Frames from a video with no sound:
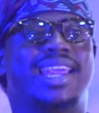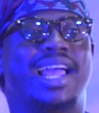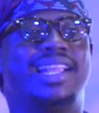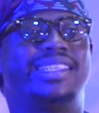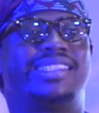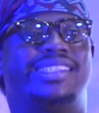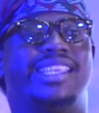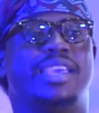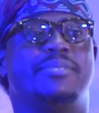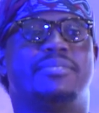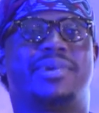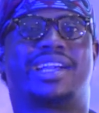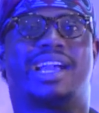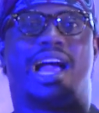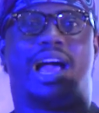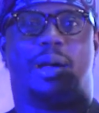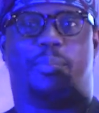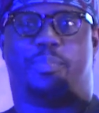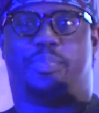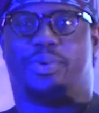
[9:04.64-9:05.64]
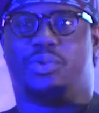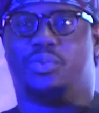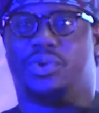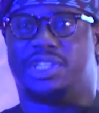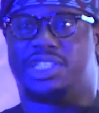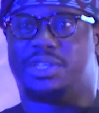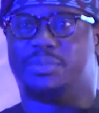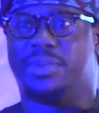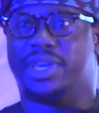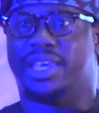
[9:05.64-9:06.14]
that same camp
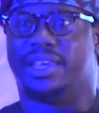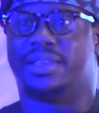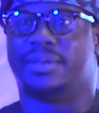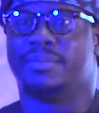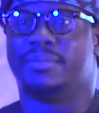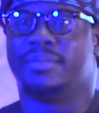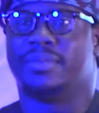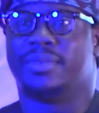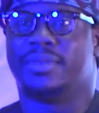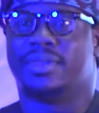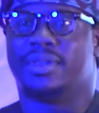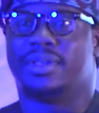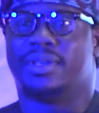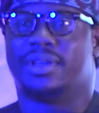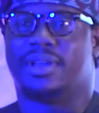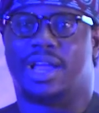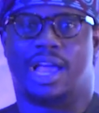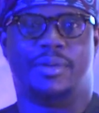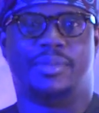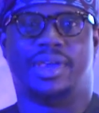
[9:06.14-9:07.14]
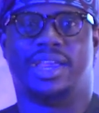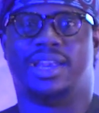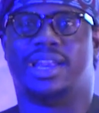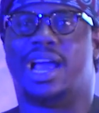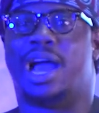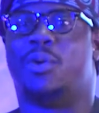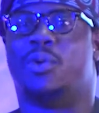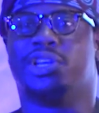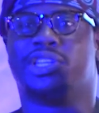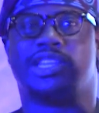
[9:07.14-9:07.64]
with me. I
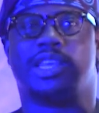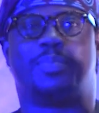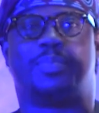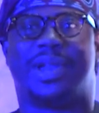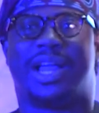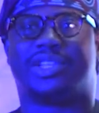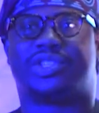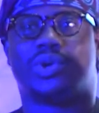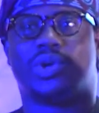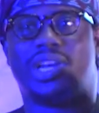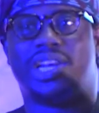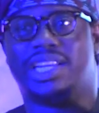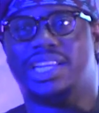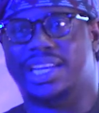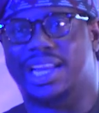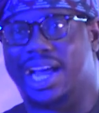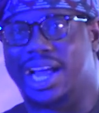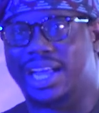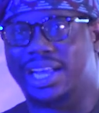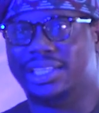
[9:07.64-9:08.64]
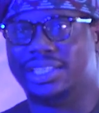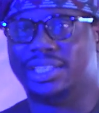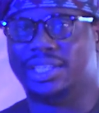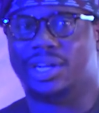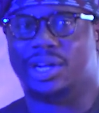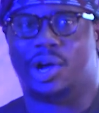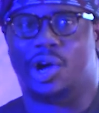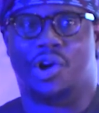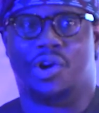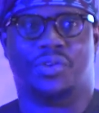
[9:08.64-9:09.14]
was the platoon leader
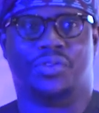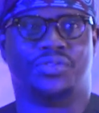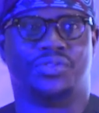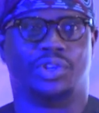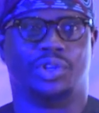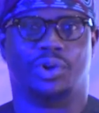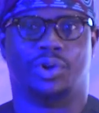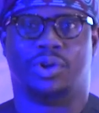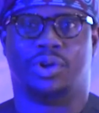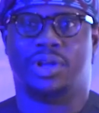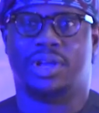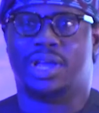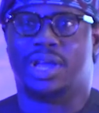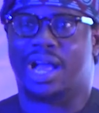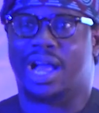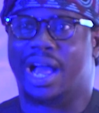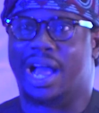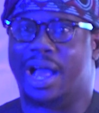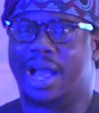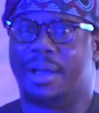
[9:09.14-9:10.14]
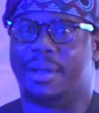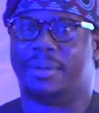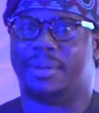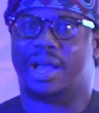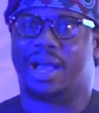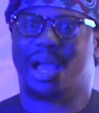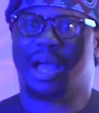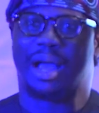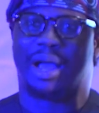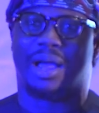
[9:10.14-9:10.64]
of,
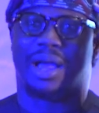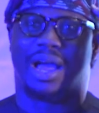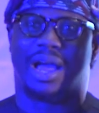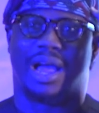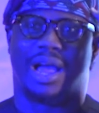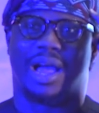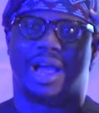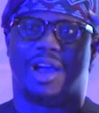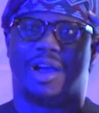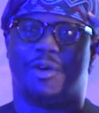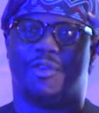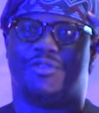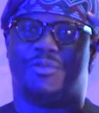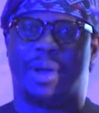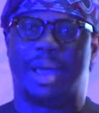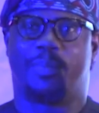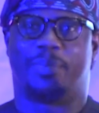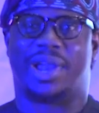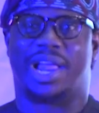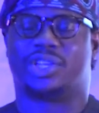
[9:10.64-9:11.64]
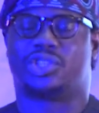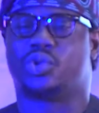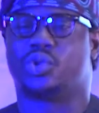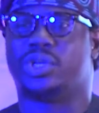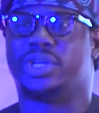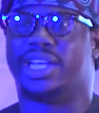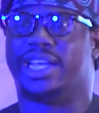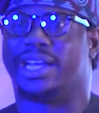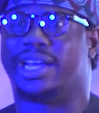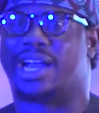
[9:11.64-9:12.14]
of my
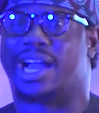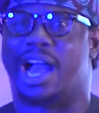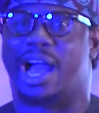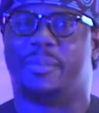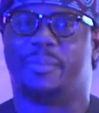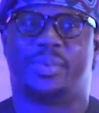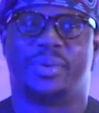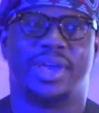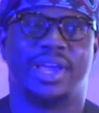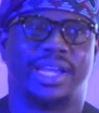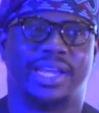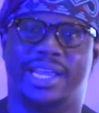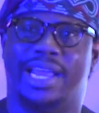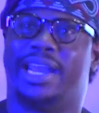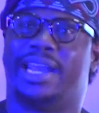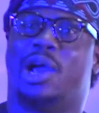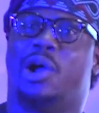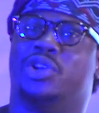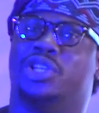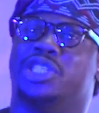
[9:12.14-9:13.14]
platoon in camp. Then I